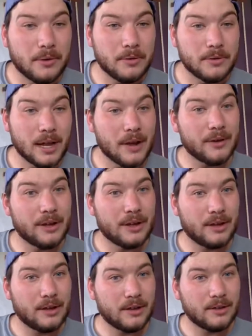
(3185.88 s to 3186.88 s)
who's now
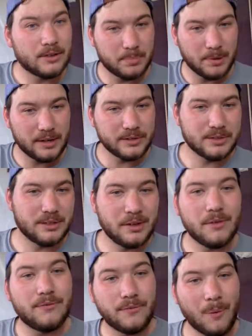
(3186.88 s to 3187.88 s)
a surprisingly
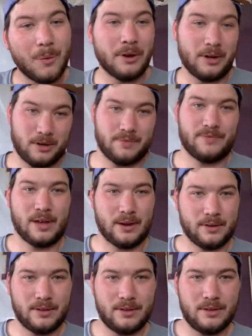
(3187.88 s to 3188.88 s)
four year
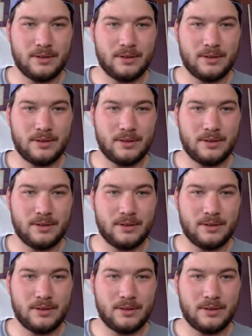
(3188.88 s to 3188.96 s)
veteran.